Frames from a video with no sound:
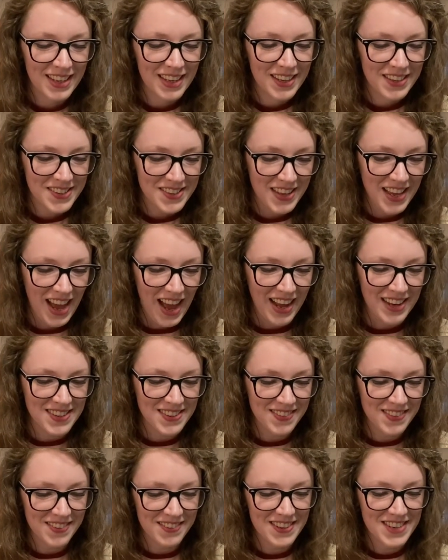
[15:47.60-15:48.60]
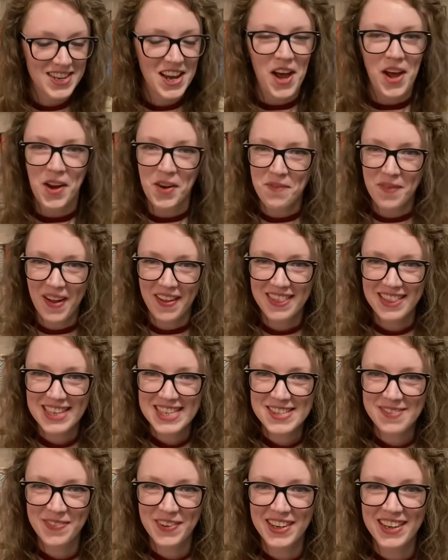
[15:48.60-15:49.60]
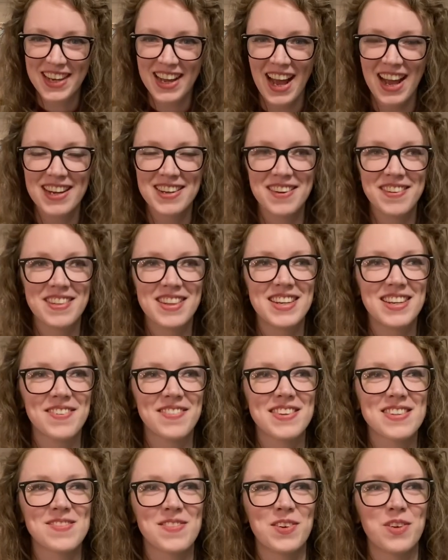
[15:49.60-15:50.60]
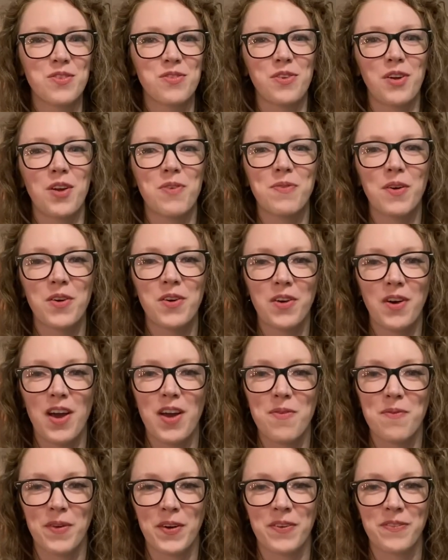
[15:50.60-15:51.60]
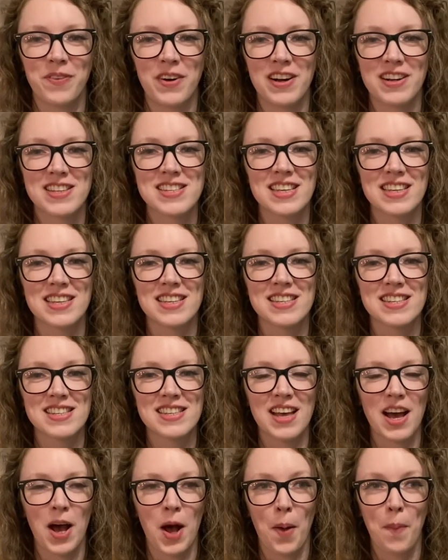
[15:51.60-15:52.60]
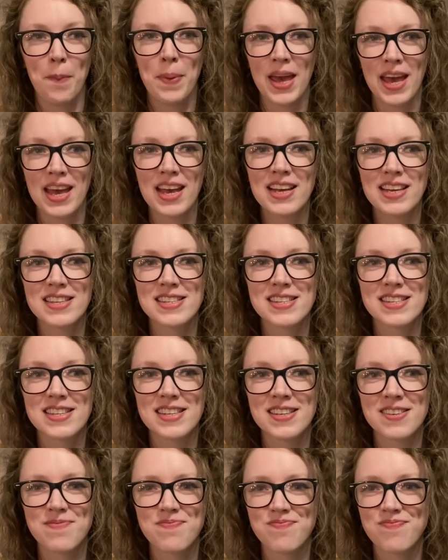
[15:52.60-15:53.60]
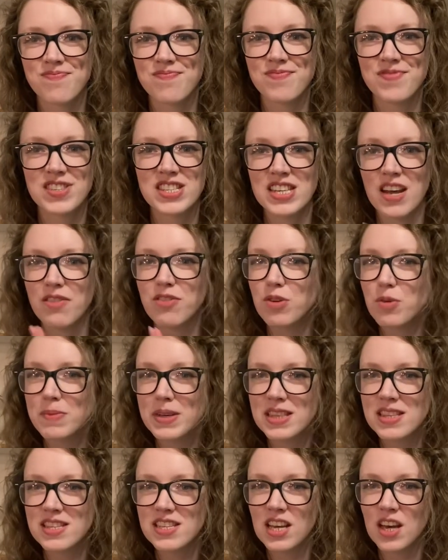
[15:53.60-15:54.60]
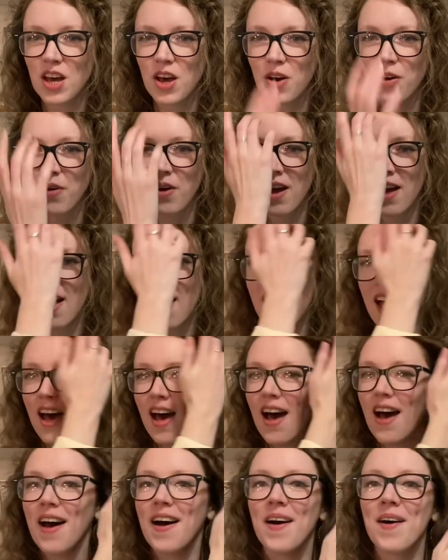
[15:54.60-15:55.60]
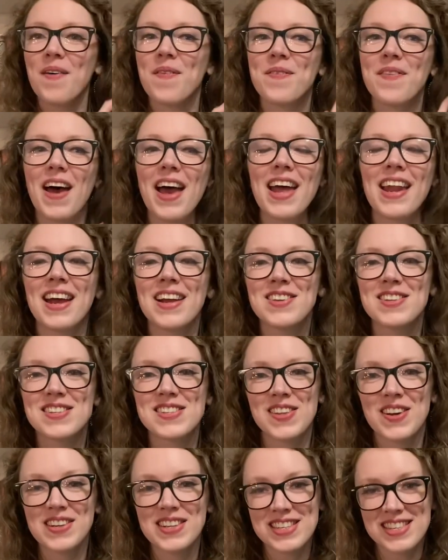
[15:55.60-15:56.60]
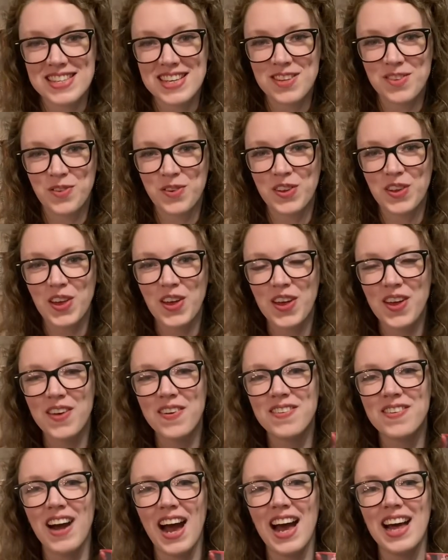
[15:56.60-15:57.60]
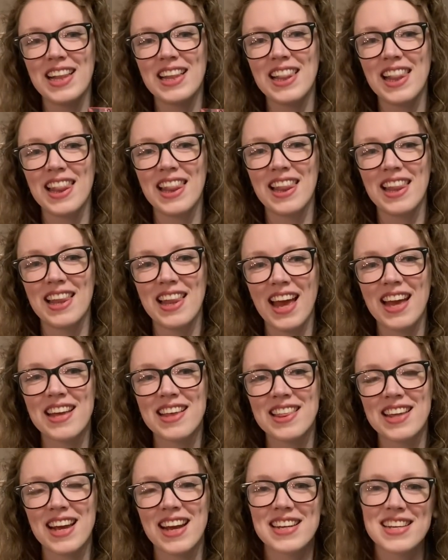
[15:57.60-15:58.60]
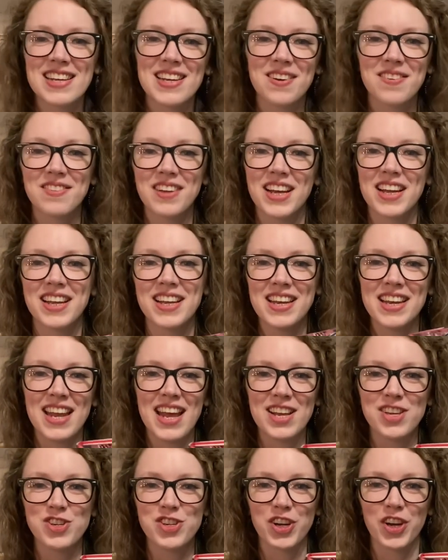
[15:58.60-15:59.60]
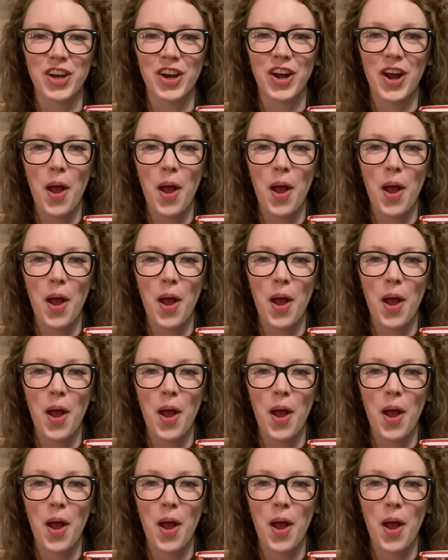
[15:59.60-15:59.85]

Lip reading: So yeah, I don't know a ton about this book. I know that it was one of Rainbow Crate Book Box's picks several months ago. And I just thought it seems really cute. I like the idea of like nature